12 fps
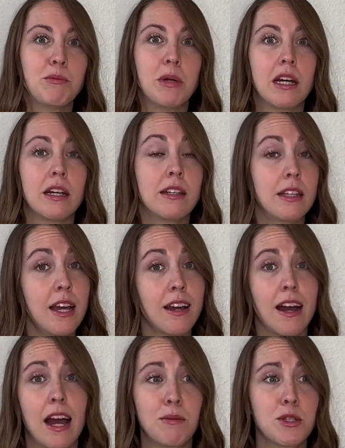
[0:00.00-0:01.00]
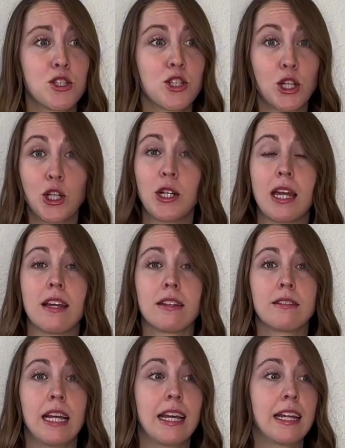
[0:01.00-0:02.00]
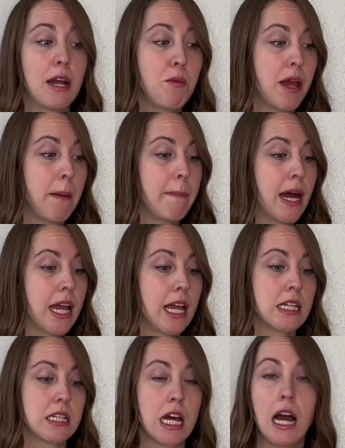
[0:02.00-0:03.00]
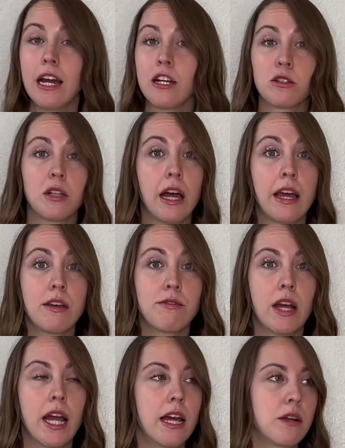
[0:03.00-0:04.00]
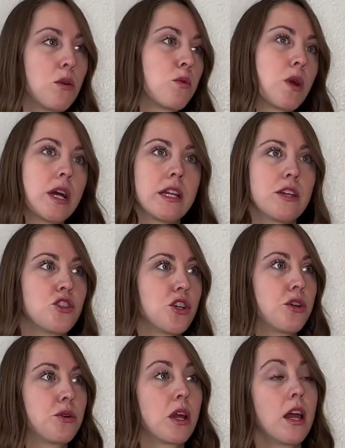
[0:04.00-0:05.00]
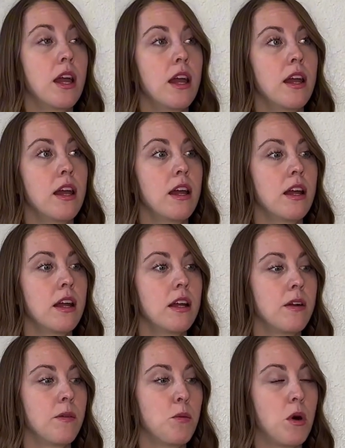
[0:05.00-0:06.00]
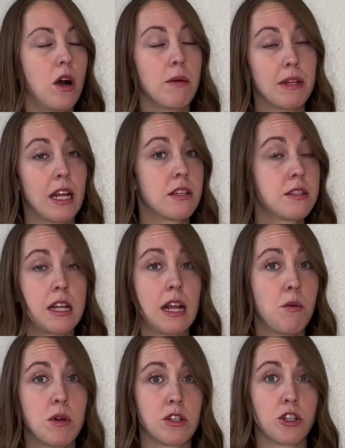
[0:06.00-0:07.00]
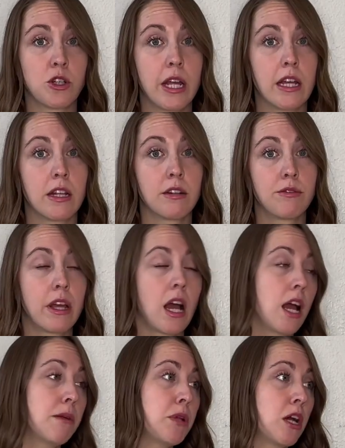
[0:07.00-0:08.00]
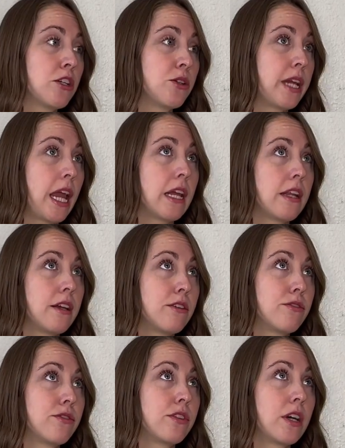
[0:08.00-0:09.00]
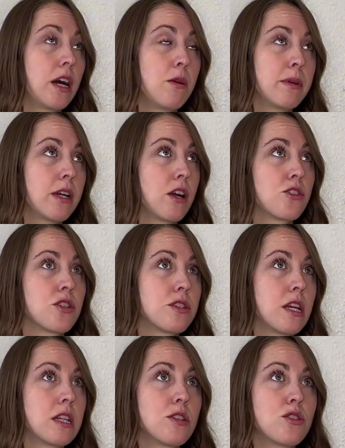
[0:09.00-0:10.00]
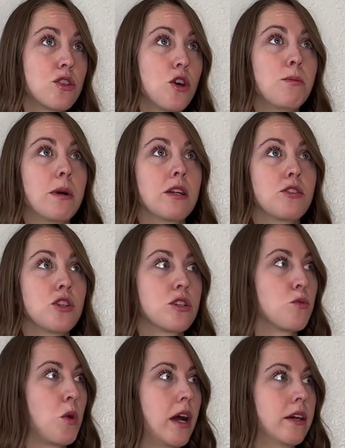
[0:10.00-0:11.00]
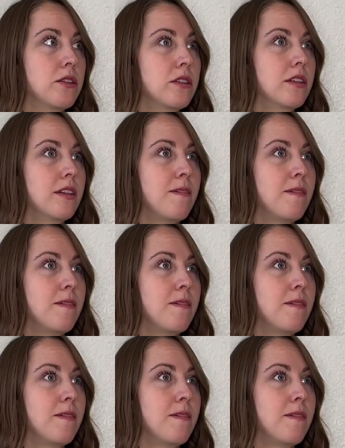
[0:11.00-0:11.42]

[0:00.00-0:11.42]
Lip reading: But yeah, I was 30 and I went my entire life. I had a running joke. Well, I mean, I said I wasn't creative. Like, I'm not creative. Oh my gosh, I said it so much. It's wild.